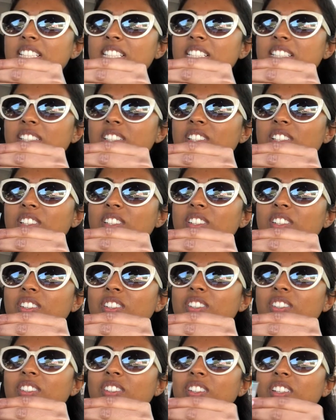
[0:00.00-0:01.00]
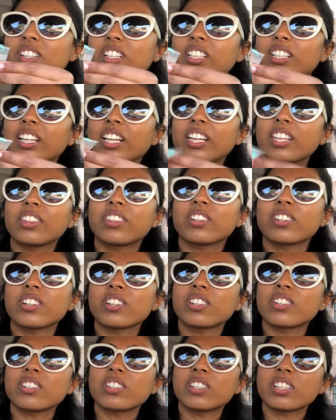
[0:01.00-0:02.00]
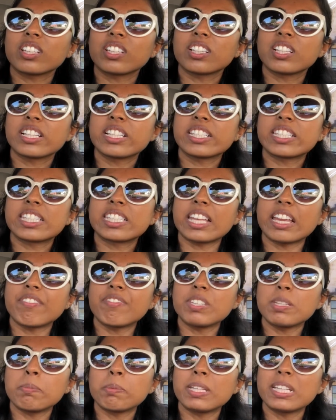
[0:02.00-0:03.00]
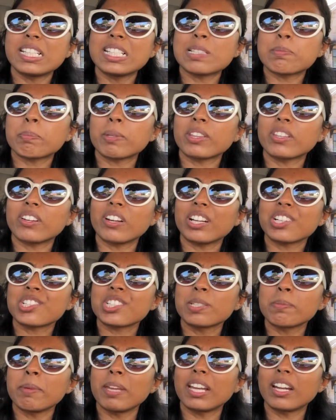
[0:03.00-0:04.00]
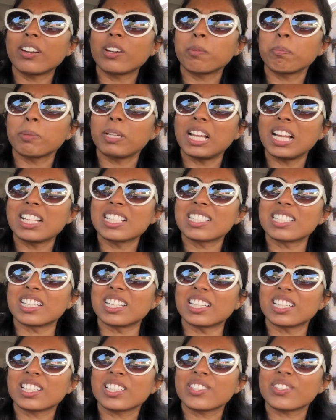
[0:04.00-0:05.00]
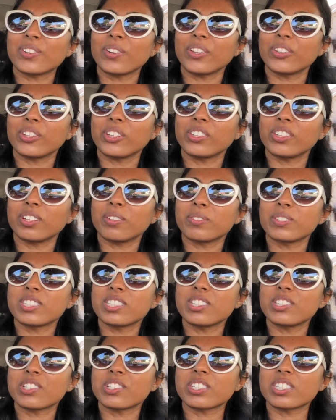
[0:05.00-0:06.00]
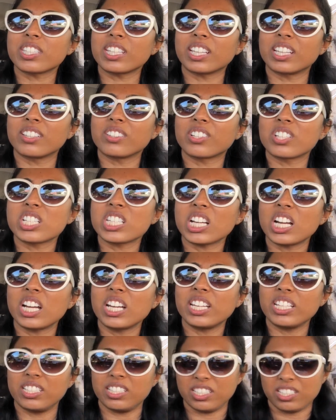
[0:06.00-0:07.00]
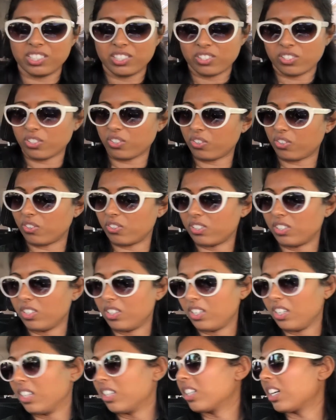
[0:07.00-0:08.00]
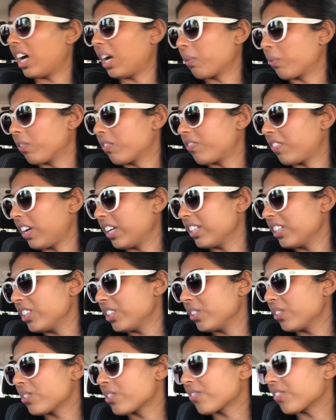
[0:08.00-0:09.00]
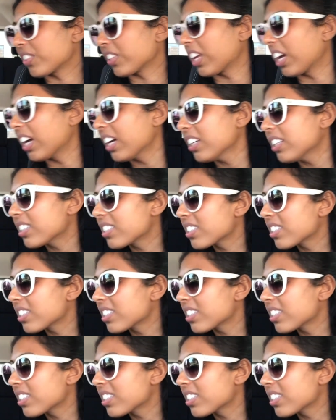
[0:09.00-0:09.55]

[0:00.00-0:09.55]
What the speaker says: little, like, they're safety pins, but they're actually made out of plastic, so I thought that was interesting, and they're tiny, so I will find a use for that.